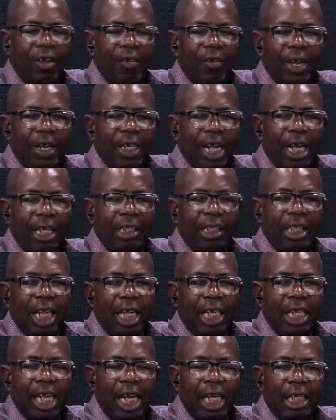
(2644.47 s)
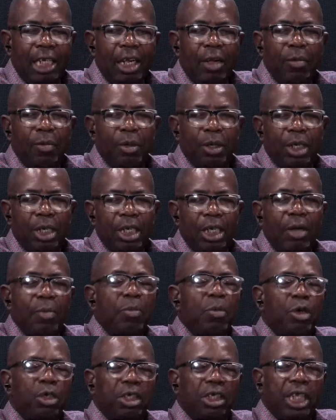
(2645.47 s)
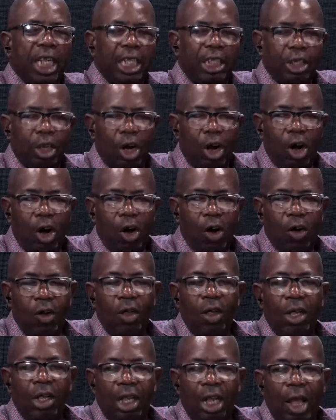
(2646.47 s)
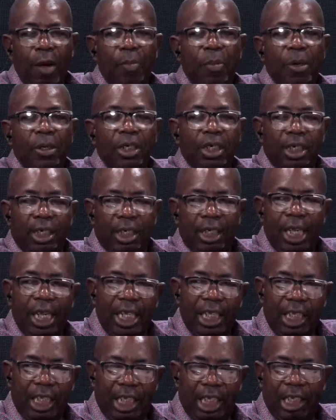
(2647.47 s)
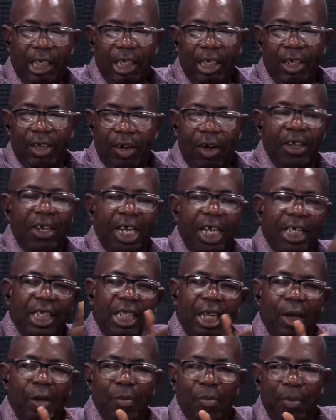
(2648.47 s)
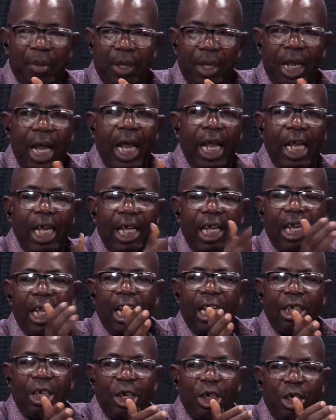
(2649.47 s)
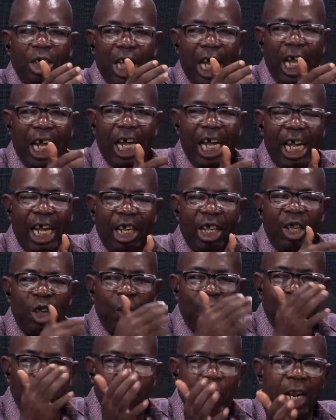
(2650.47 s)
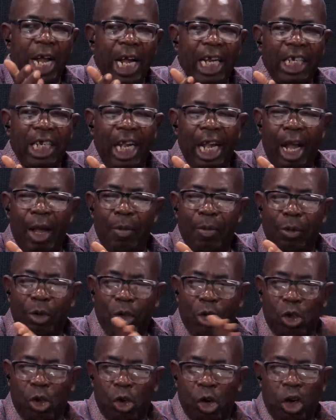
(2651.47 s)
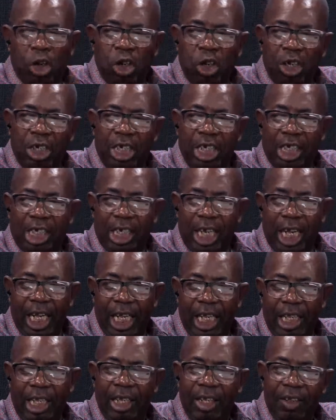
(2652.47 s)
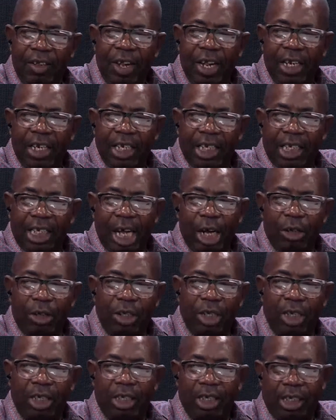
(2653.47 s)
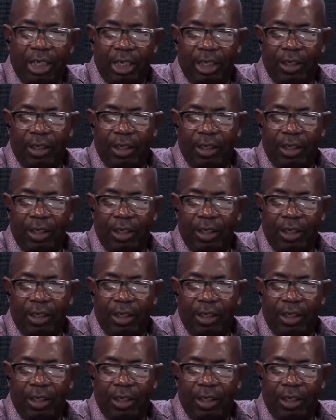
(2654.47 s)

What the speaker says: they can take Imo State or Ebonyi State. Understand me? Those are Fulani and Kondonis in the southeast.